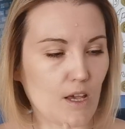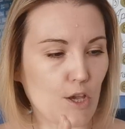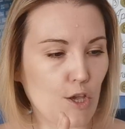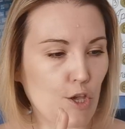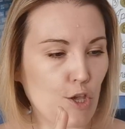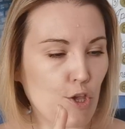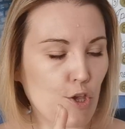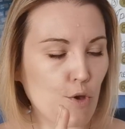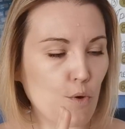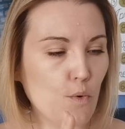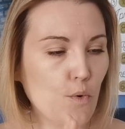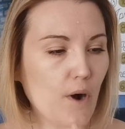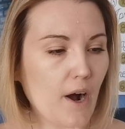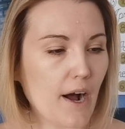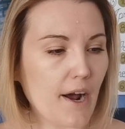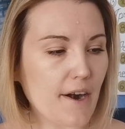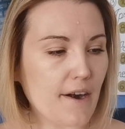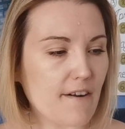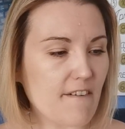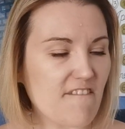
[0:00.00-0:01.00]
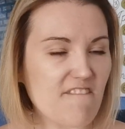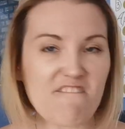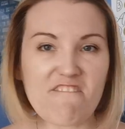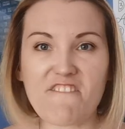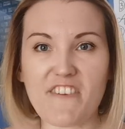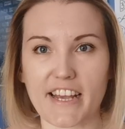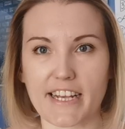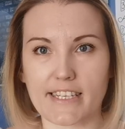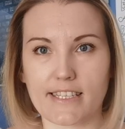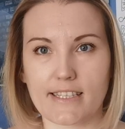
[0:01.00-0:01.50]
You are
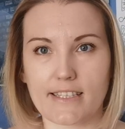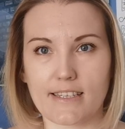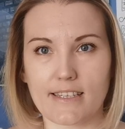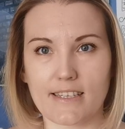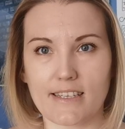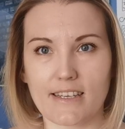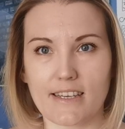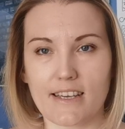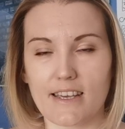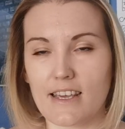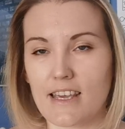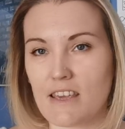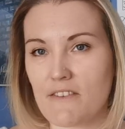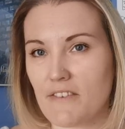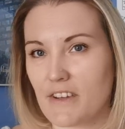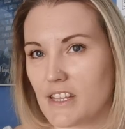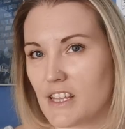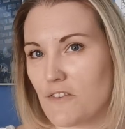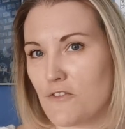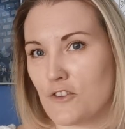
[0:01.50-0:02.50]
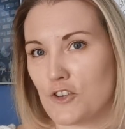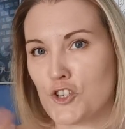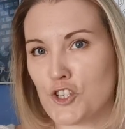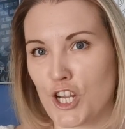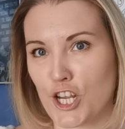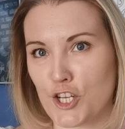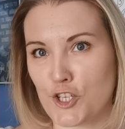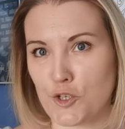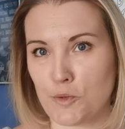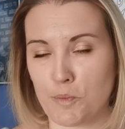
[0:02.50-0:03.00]
fixed, even if you're
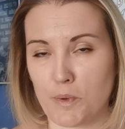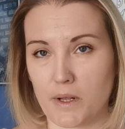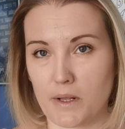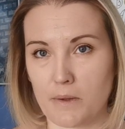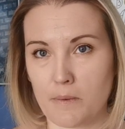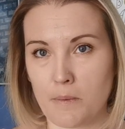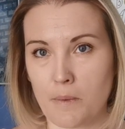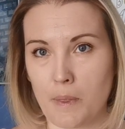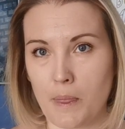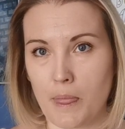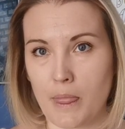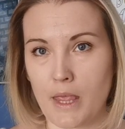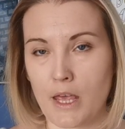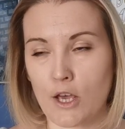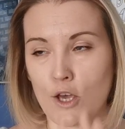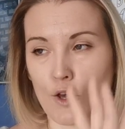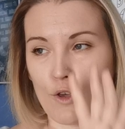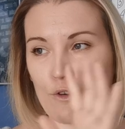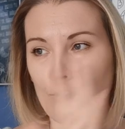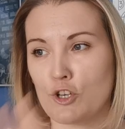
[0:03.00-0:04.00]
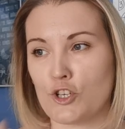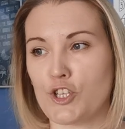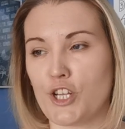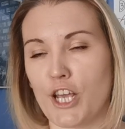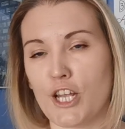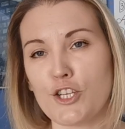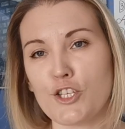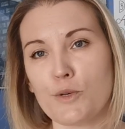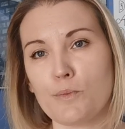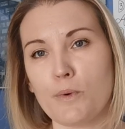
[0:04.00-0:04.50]
changeable. You're
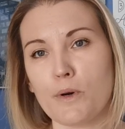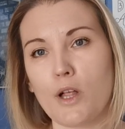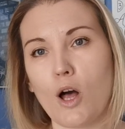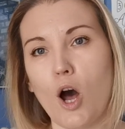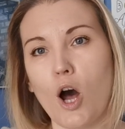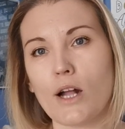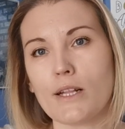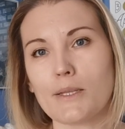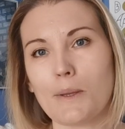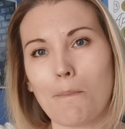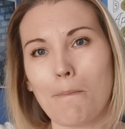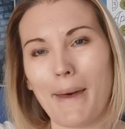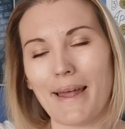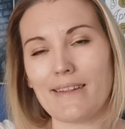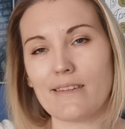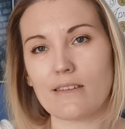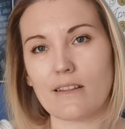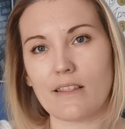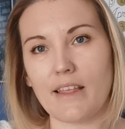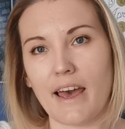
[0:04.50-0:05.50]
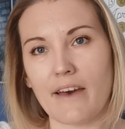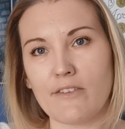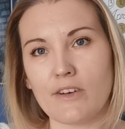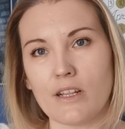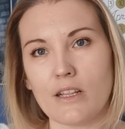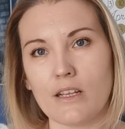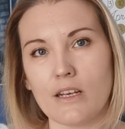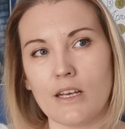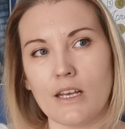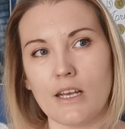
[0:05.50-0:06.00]
changeable on the mental
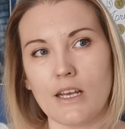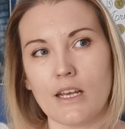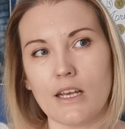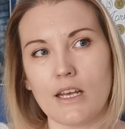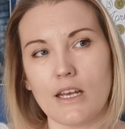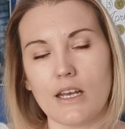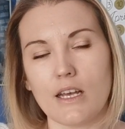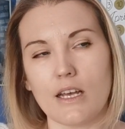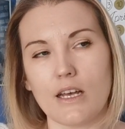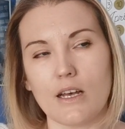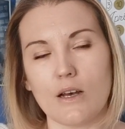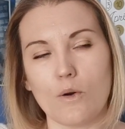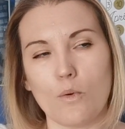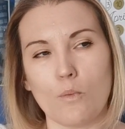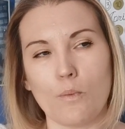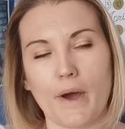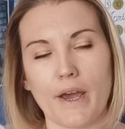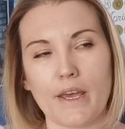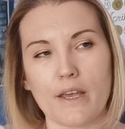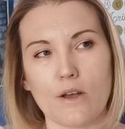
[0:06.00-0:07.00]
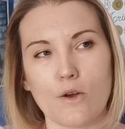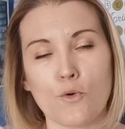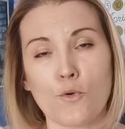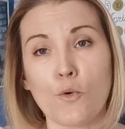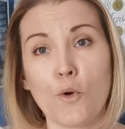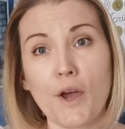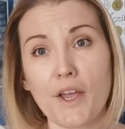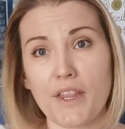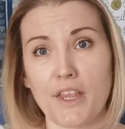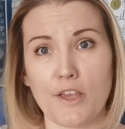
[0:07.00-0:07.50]
level by
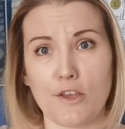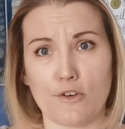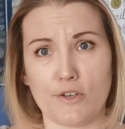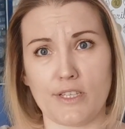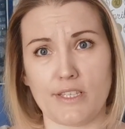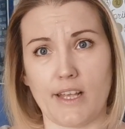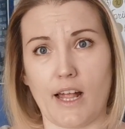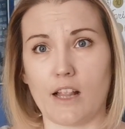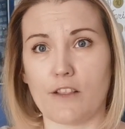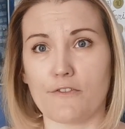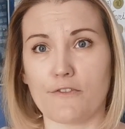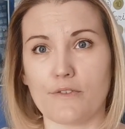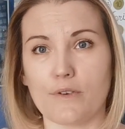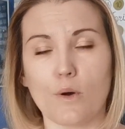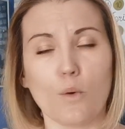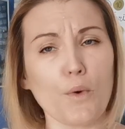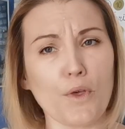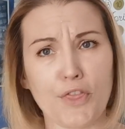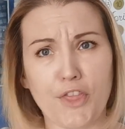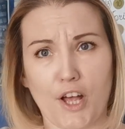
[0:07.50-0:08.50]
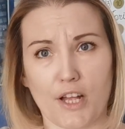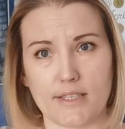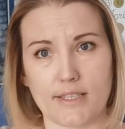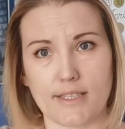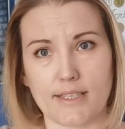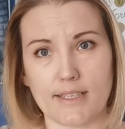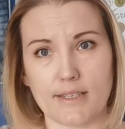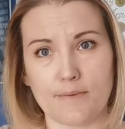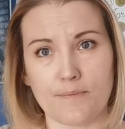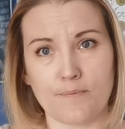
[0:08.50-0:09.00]
ruining yourself with
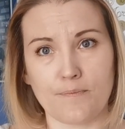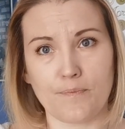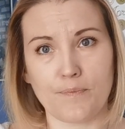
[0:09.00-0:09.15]
thoughts.